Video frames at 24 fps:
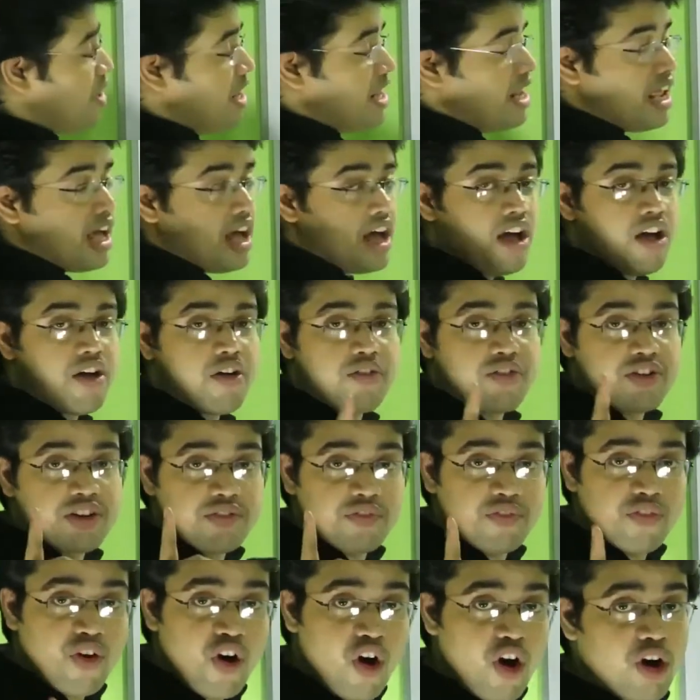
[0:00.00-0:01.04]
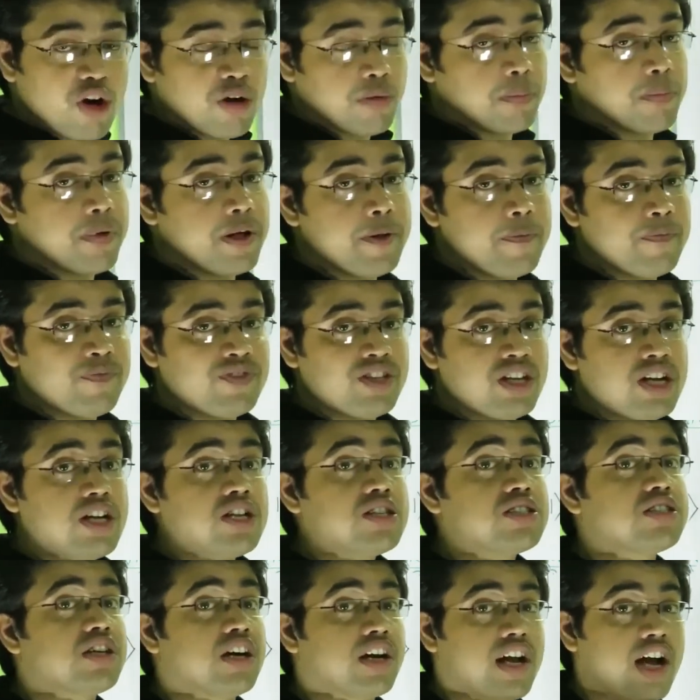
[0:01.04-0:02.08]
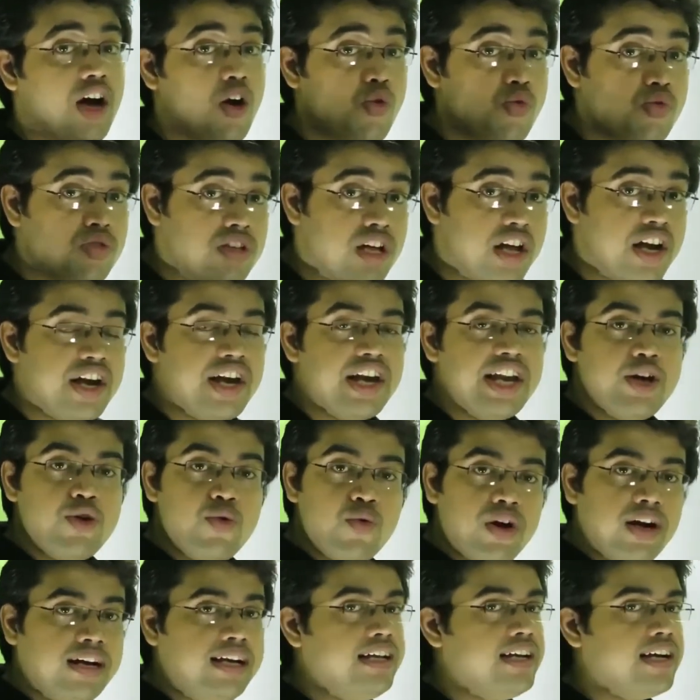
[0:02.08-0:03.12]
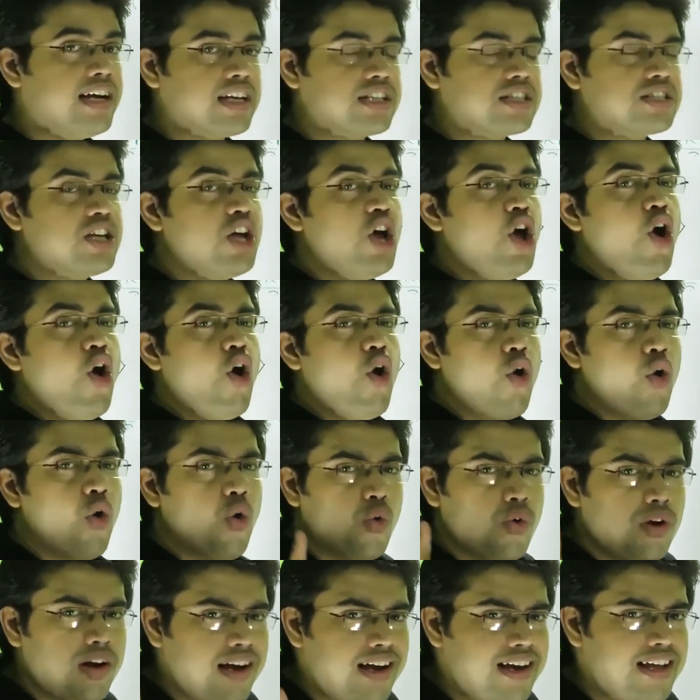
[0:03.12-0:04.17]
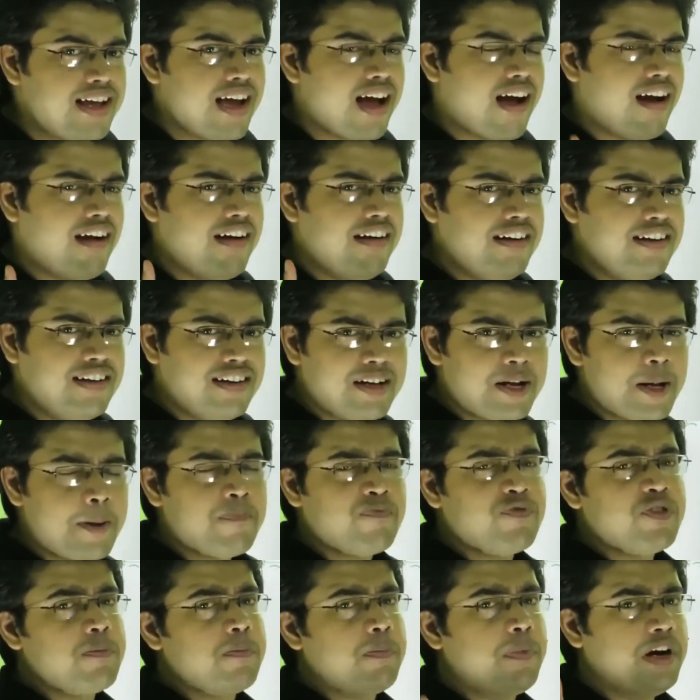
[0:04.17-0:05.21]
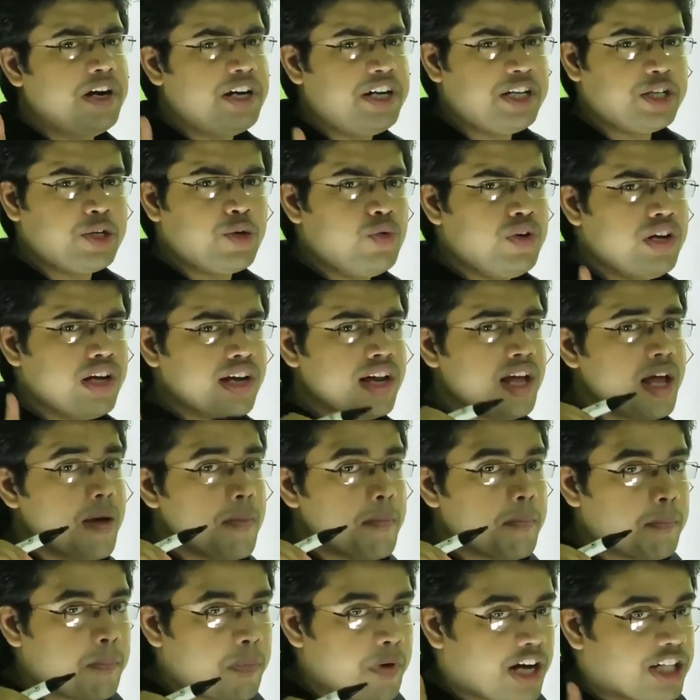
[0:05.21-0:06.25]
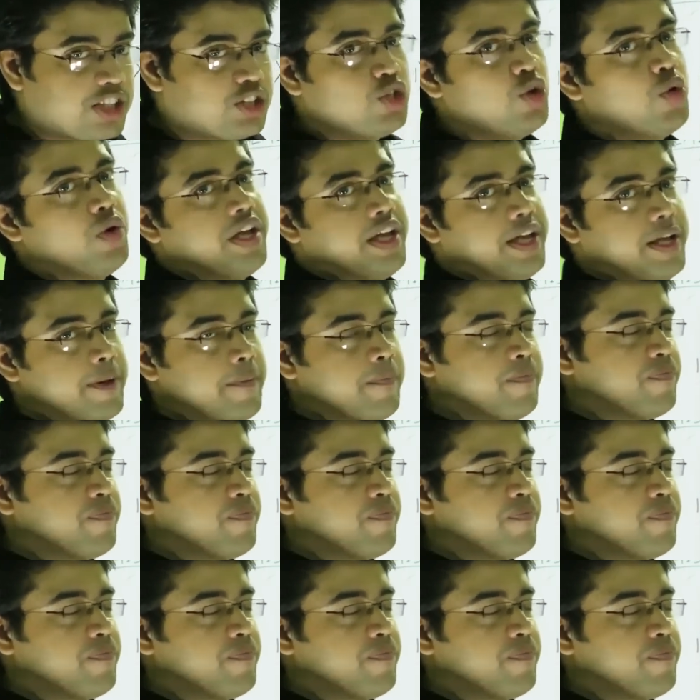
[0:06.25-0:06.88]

will revolve surround the nucleus only under particular pathway.